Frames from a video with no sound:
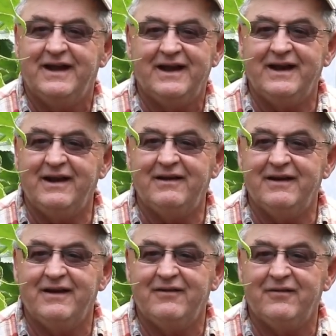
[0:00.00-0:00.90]
and then
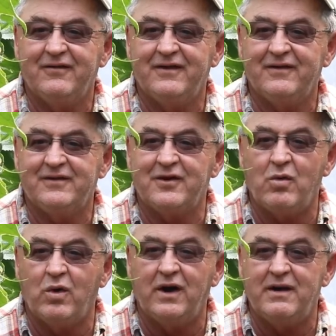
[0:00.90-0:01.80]

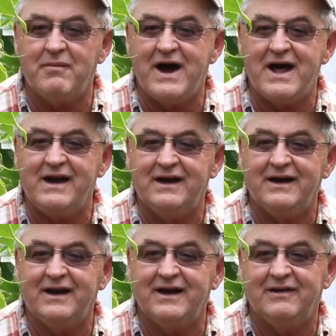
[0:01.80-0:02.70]
don't worry about it
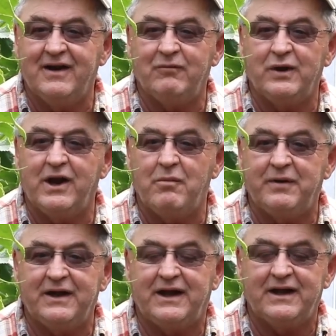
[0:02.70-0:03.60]
and we go
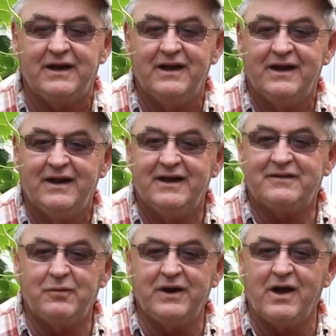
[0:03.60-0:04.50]
pick it.
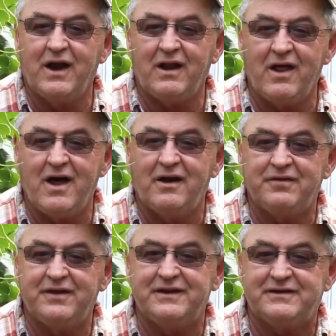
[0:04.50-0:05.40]
We got a lot of
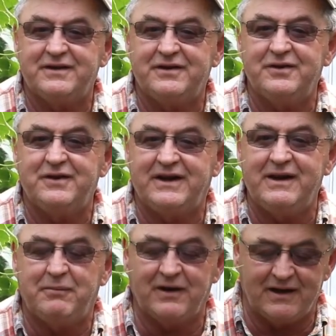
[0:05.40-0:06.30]
things to do to
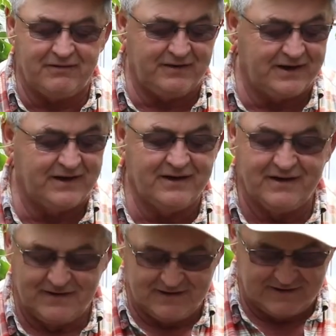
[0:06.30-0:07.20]
keep it living,
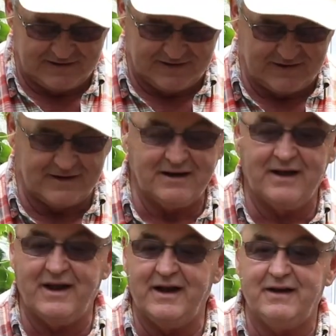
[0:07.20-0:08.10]
and
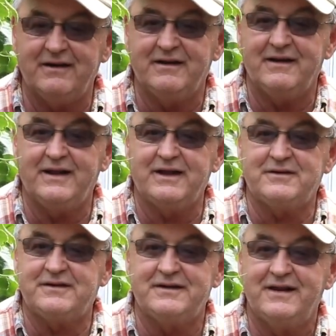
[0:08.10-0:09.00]

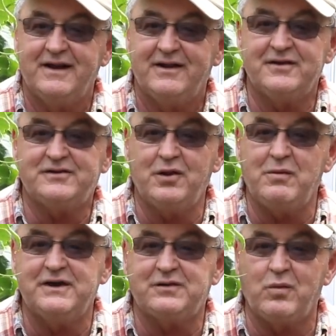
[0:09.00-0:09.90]
that's there's so
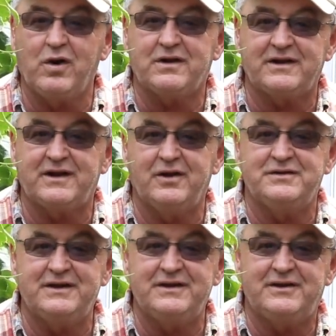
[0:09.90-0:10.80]
much work that
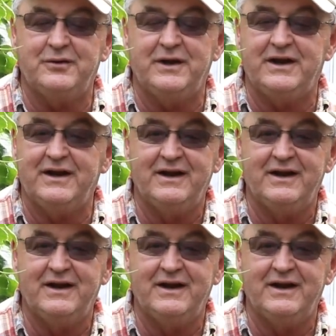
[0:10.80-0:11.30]
goes into it